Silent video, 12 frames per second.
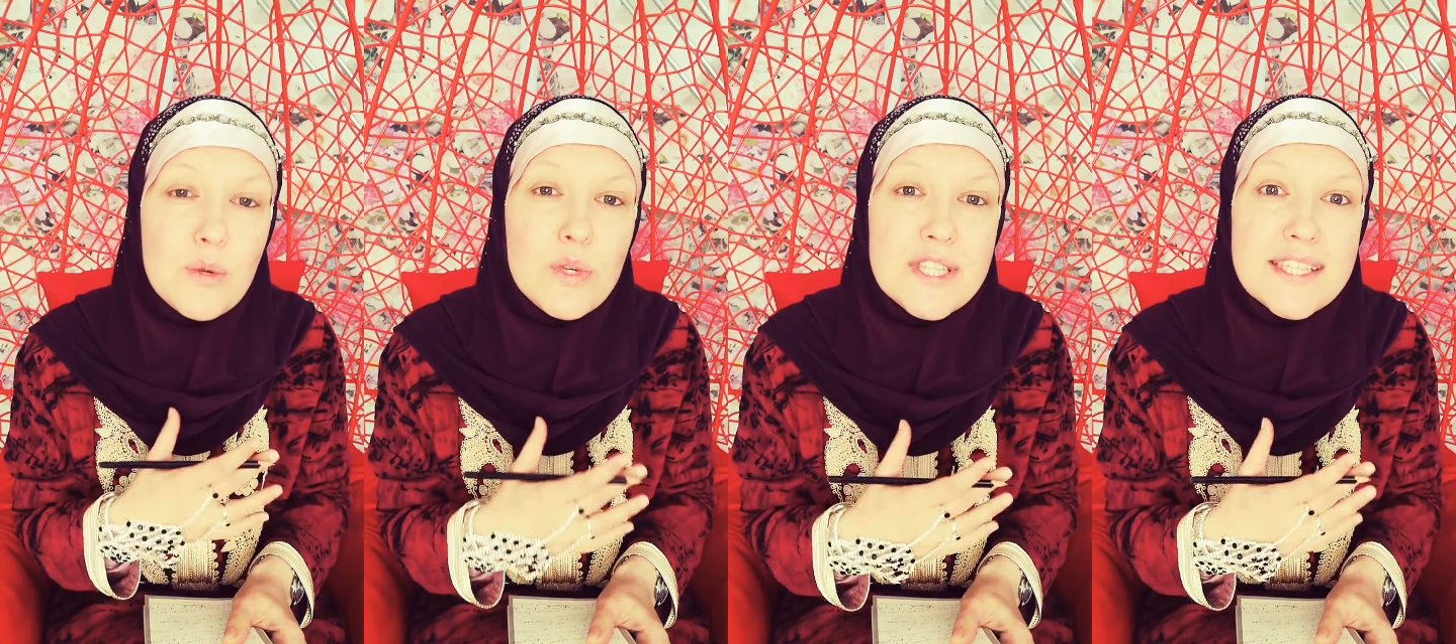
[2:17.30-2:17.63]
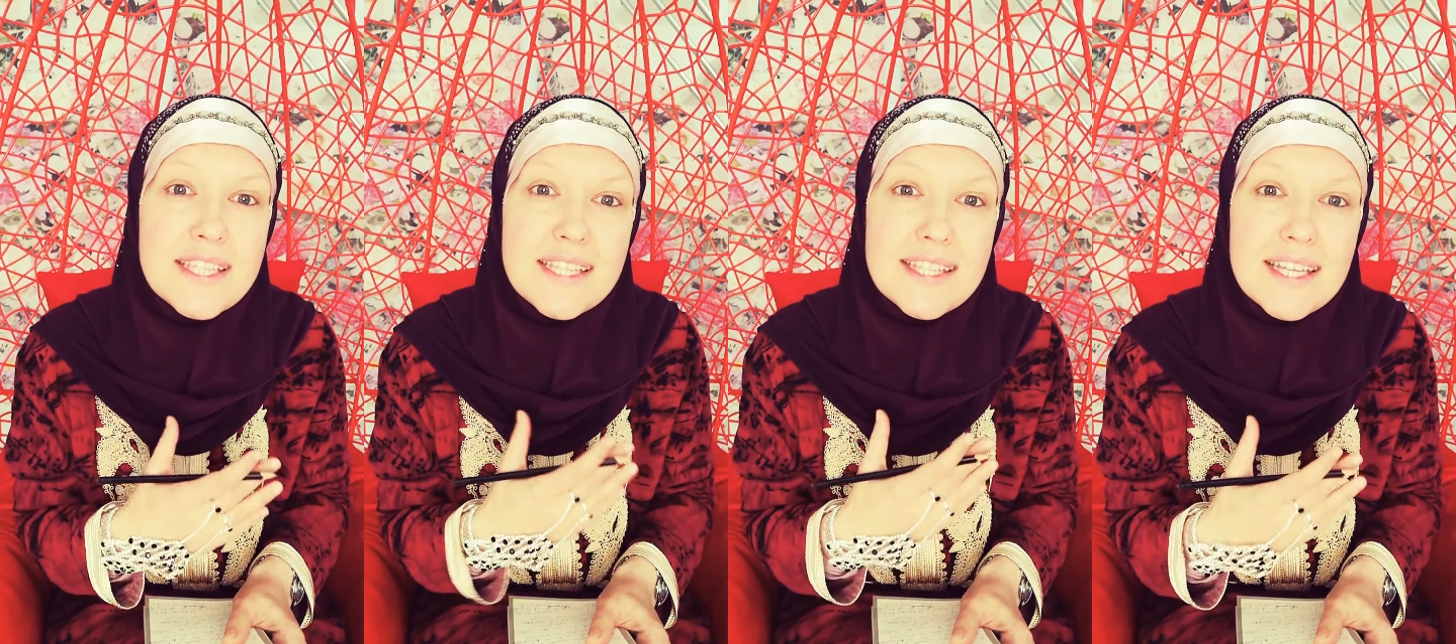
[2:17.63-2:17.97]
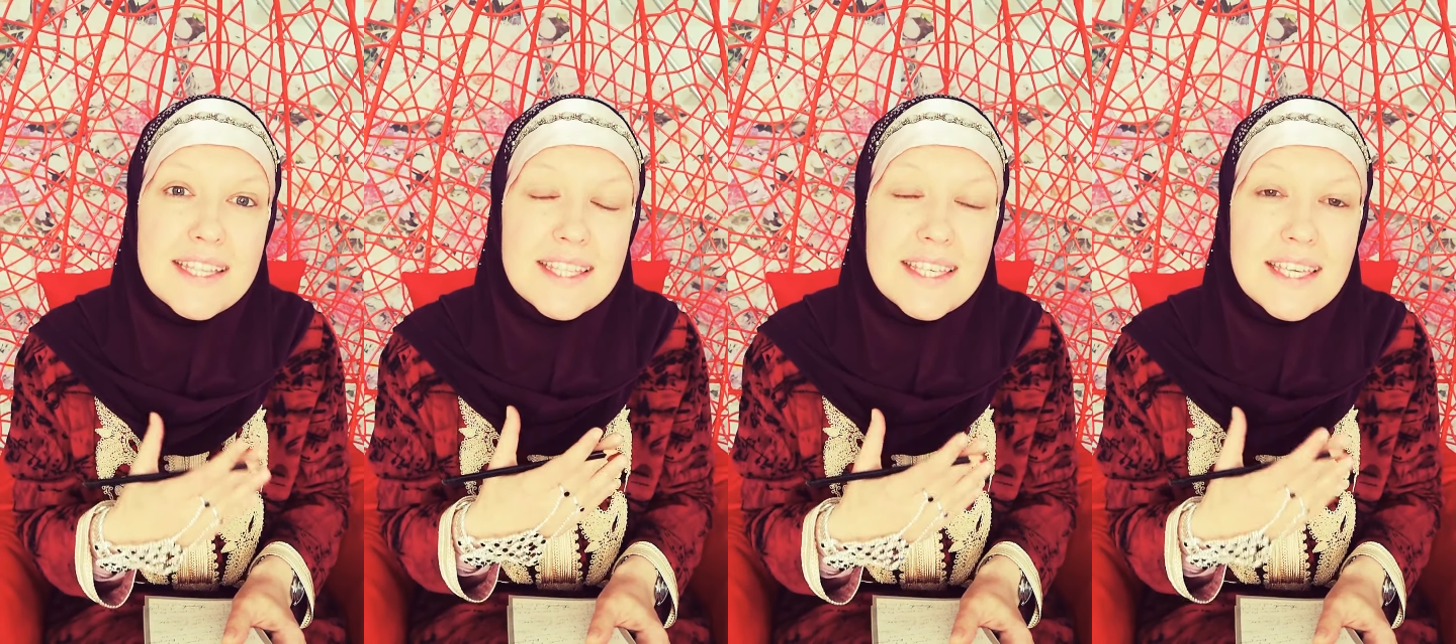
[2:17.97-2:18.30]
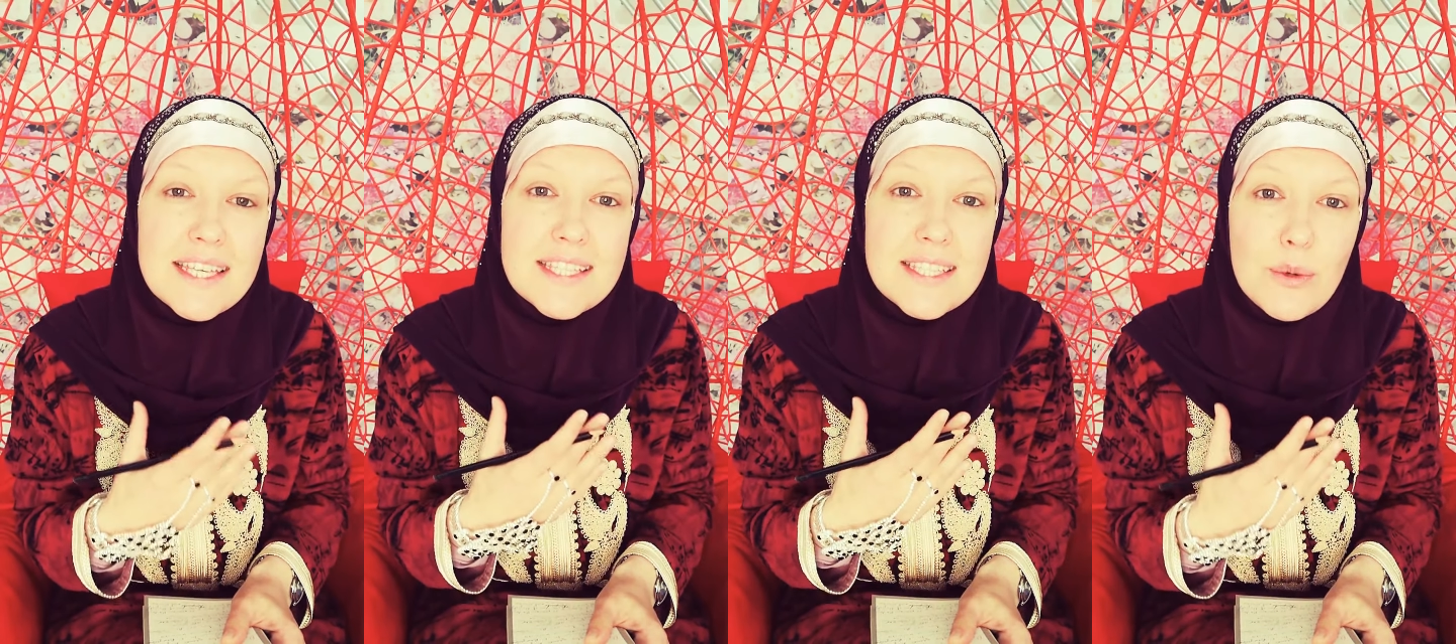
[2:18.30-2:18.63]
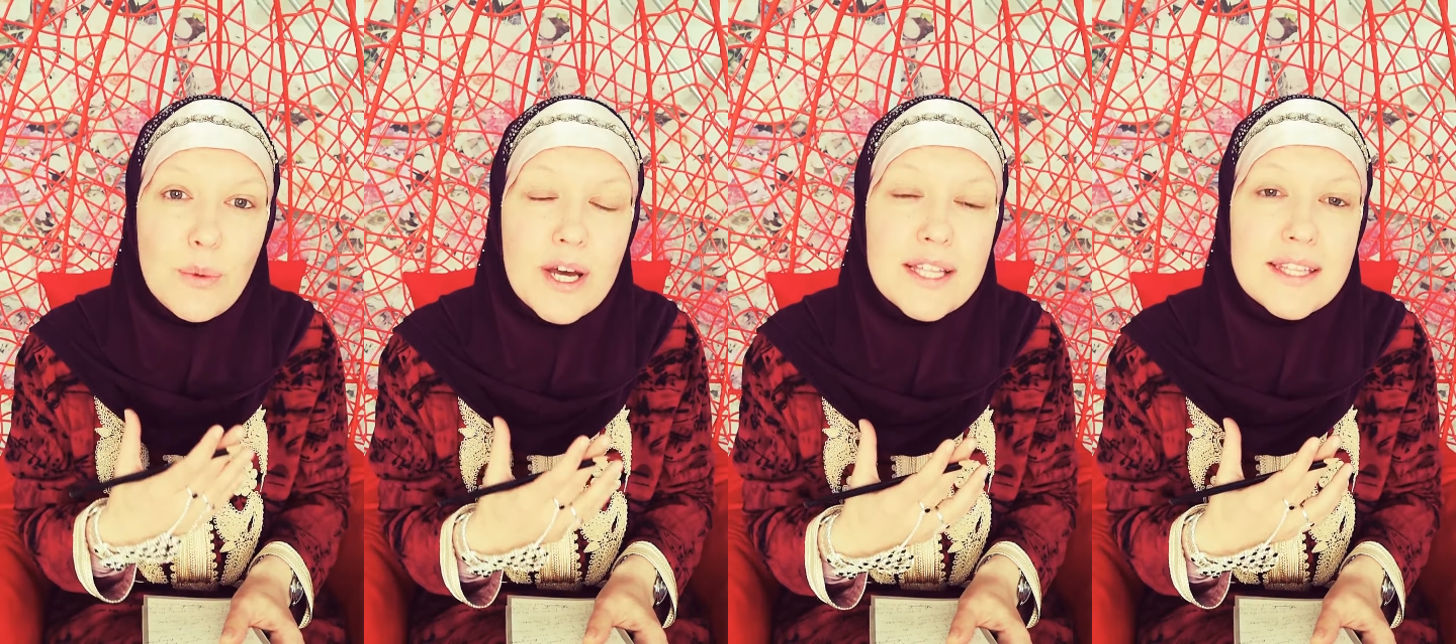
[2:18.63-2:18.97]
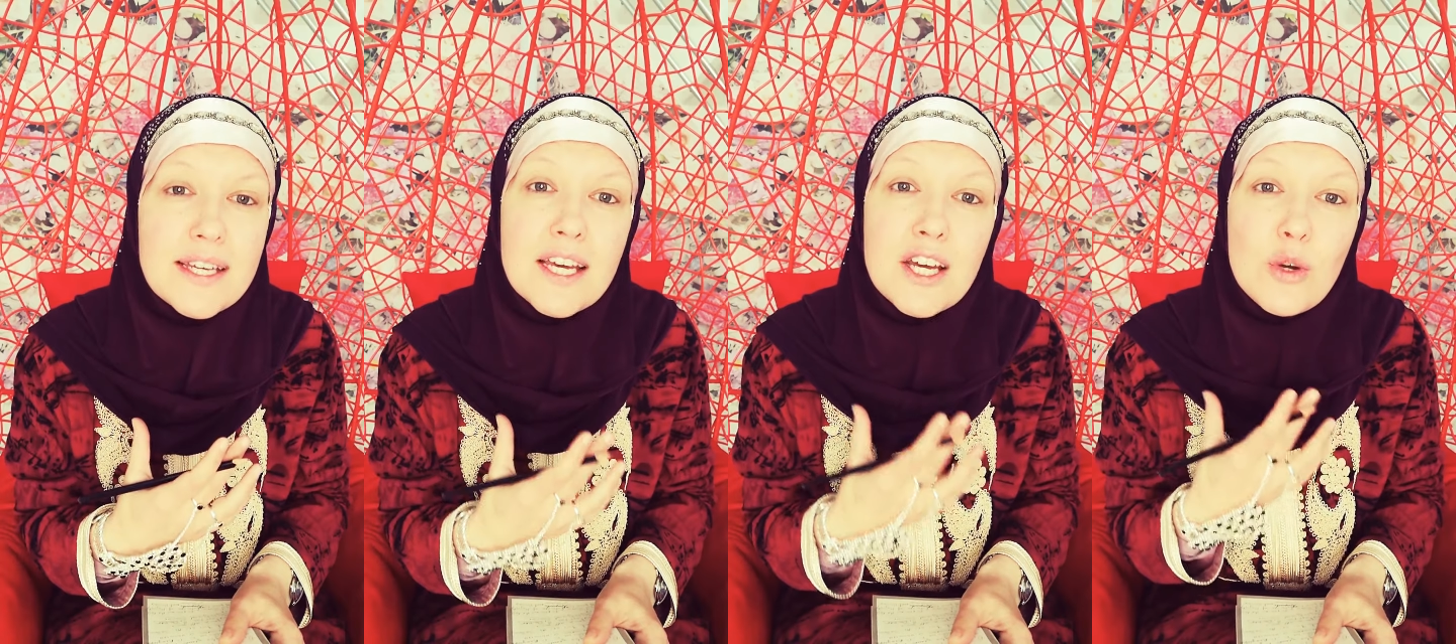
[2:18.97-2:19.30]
we see that He is the one